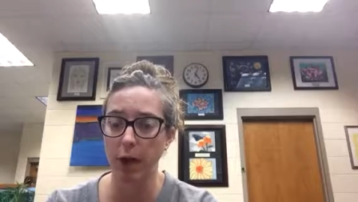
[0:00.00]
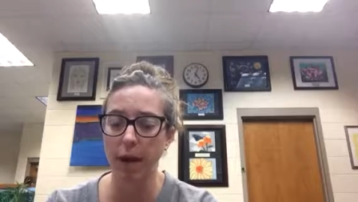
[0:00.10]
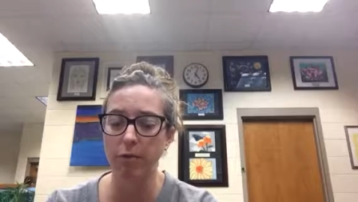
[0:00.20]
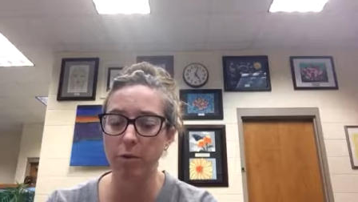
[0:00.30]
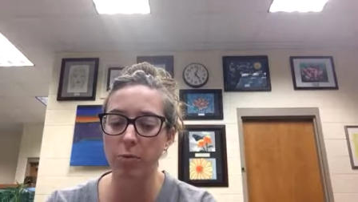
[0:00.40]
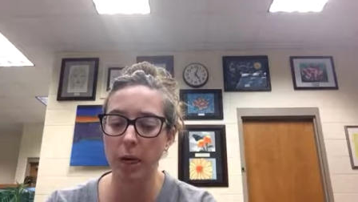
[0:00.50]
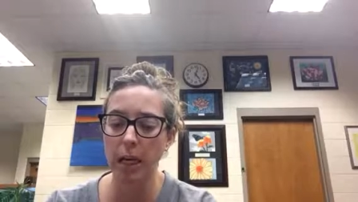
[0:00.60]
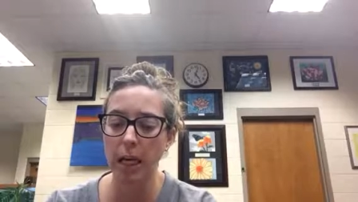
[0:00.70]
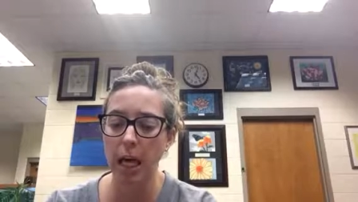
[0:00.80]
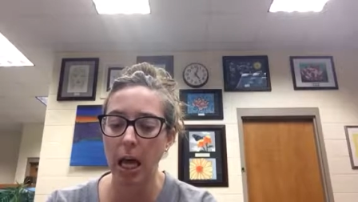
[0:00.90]
for
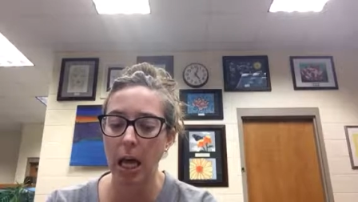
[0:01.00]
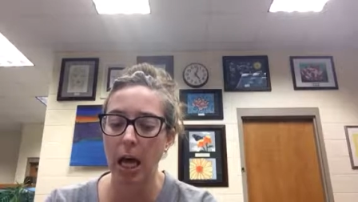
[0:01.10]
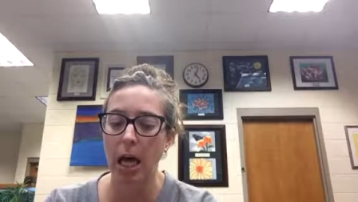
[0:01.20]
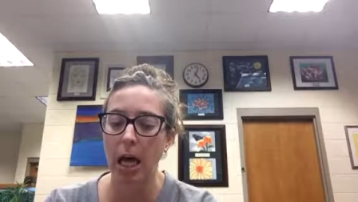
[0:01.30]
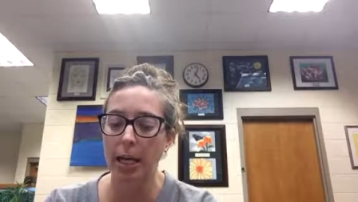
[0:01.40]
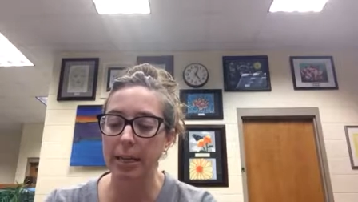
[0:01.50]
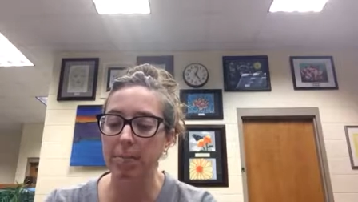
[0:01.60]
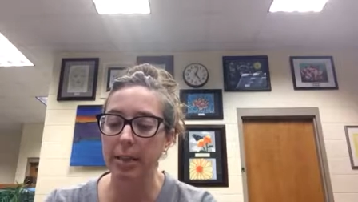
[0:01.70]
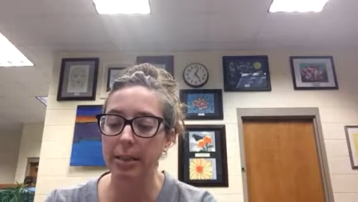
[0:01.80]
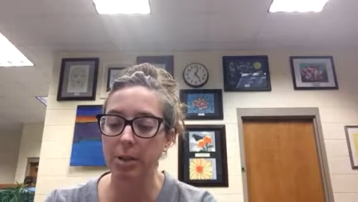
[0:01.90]
everyone.
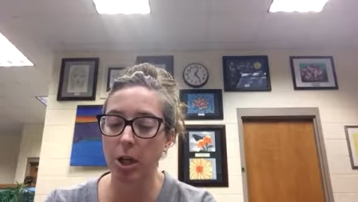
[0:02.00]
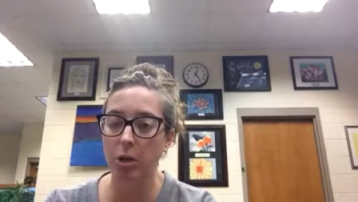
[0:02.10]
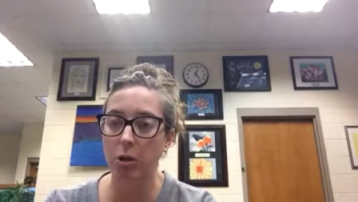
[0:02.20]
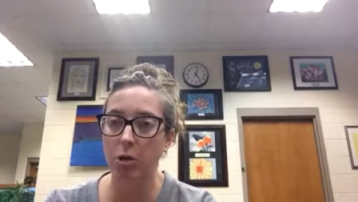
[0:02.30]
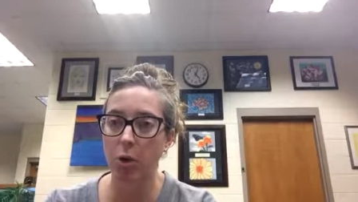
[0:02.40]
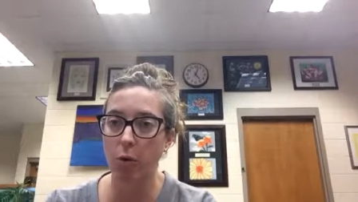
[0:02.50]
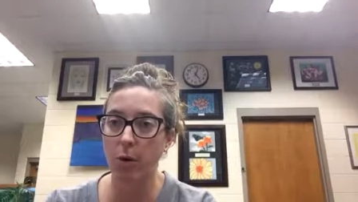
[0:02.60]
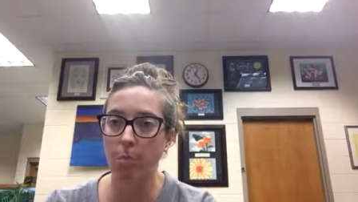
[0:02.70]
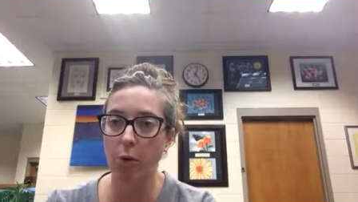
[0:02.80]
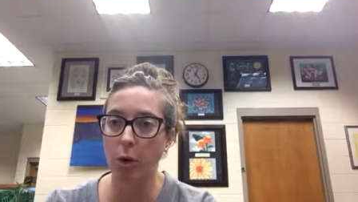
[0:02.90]
Honeybees are so
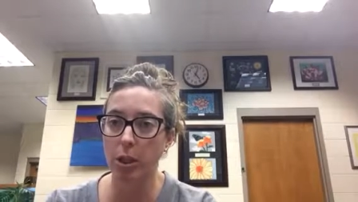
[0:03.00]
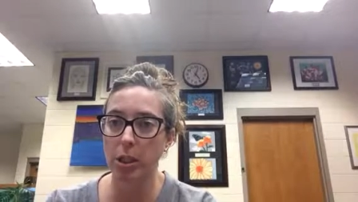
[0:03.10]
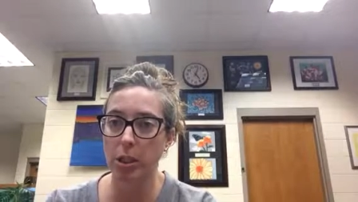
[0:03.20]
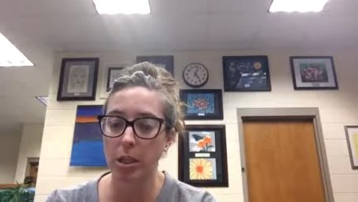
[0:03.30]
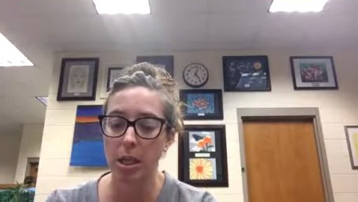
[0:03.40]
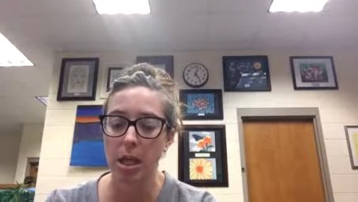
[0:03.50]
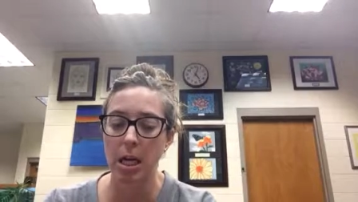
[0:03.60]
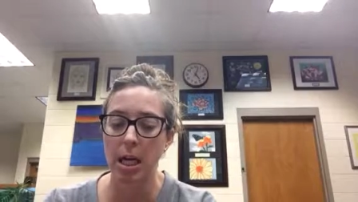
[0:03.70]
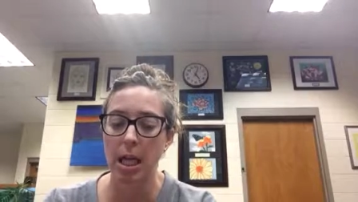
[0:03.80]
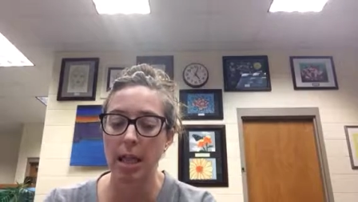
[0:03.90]
important.
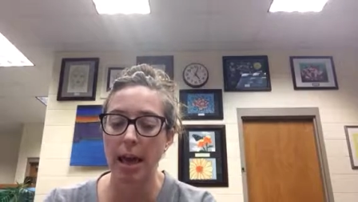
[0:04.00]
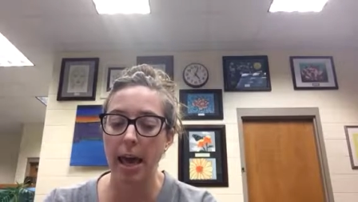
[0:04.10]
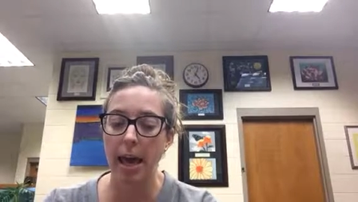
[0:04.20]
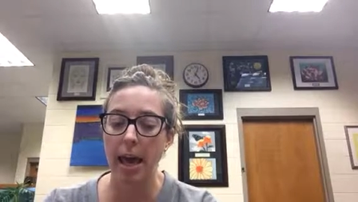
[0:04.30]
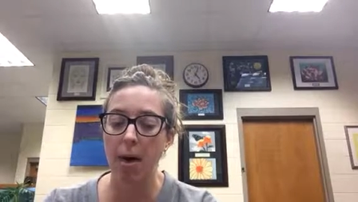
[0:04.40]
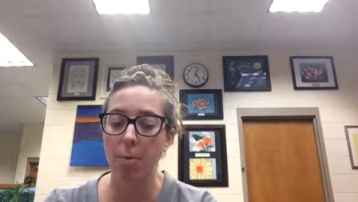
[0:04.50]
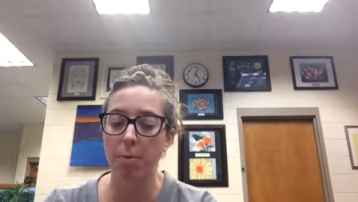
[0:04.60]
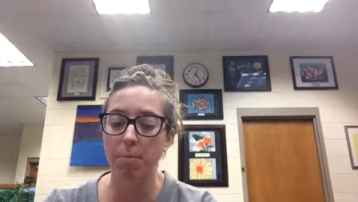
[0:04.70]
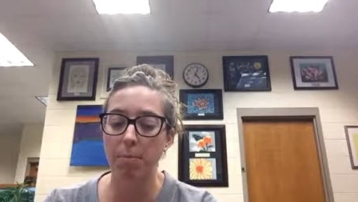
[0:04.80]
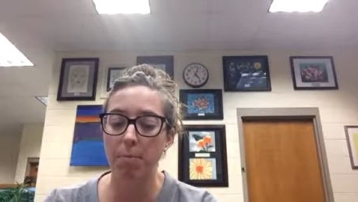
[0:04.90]
They help
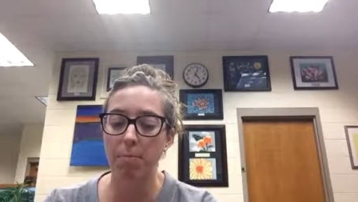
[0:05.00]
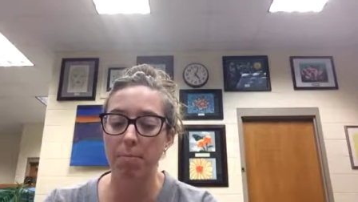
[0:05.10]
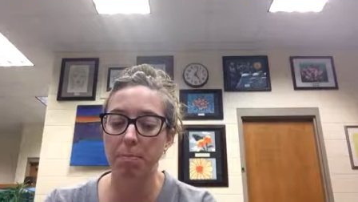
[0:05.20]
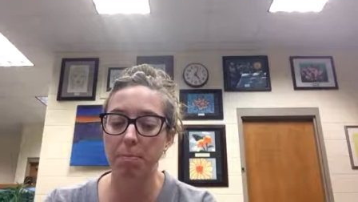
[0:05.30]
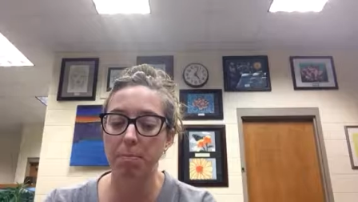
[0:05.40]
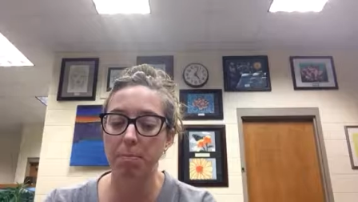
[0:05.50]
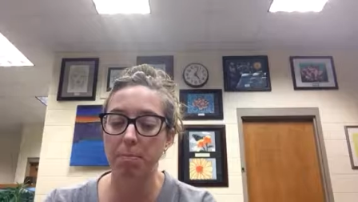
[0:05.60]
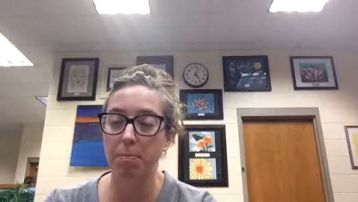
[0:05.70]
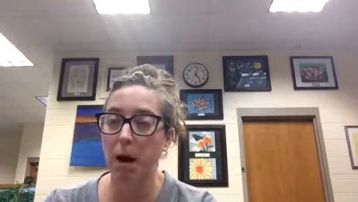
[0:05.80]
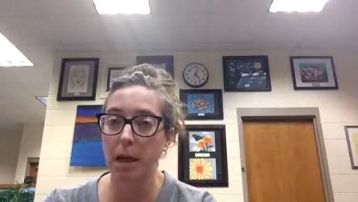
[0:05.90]

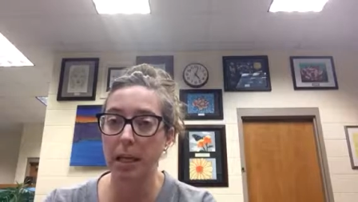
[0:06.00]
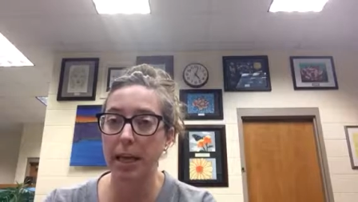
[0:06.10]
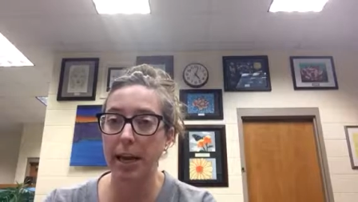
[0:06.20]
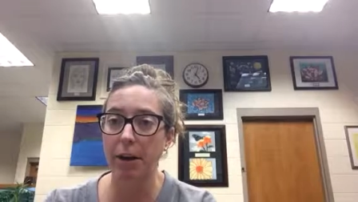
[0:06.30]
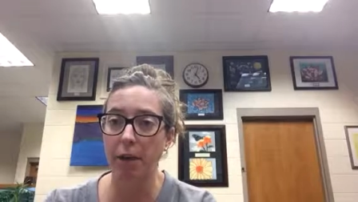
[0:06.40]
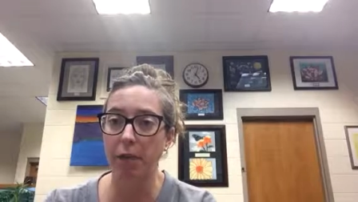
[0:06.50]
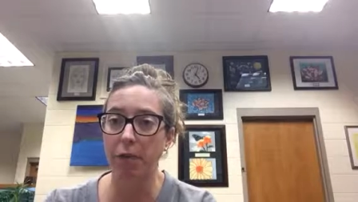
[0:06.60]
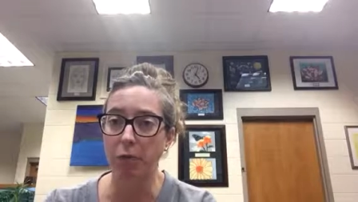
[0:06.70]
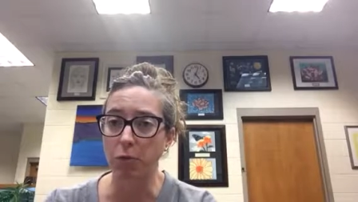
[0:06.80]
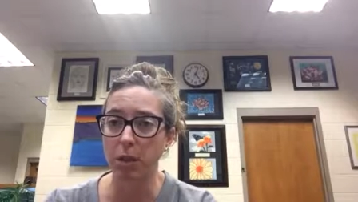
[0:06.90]
pollinate our
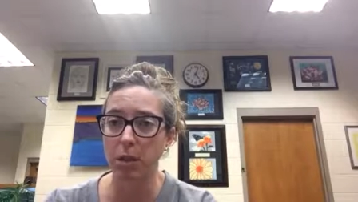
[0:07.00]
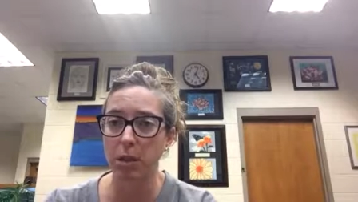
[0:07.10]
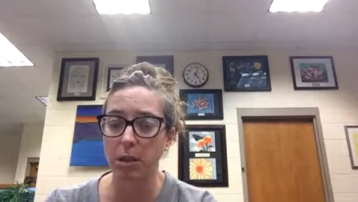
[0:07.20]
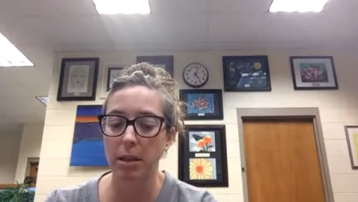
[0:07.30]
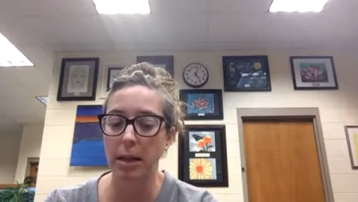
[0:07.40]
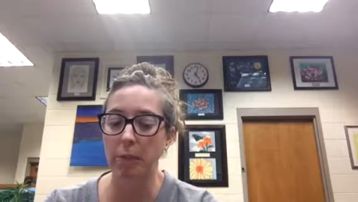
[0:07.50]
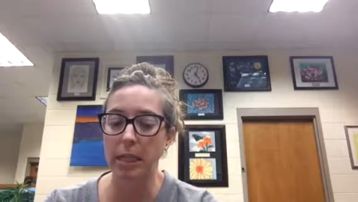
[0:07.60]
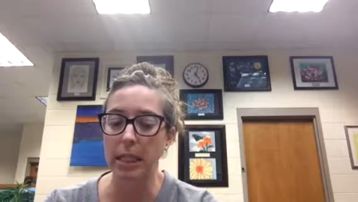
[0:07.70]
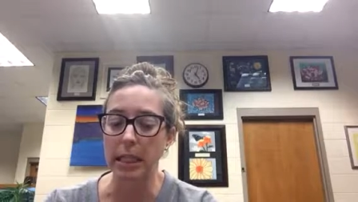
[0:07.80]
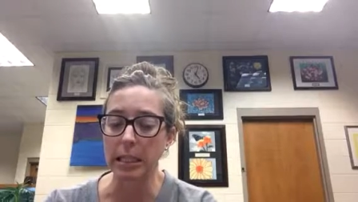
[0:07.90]
food that
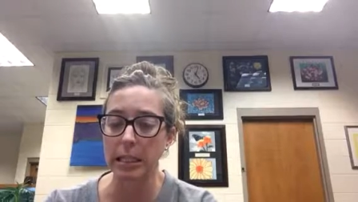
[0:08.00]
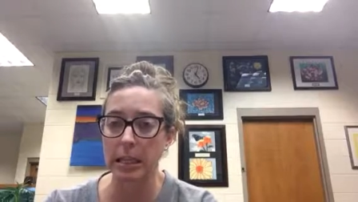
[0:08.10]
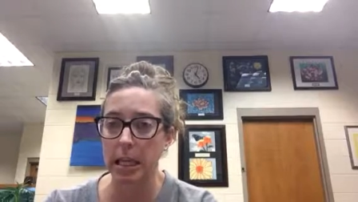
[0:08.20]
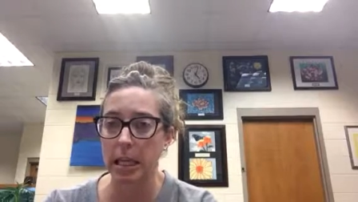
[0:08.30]
we eat,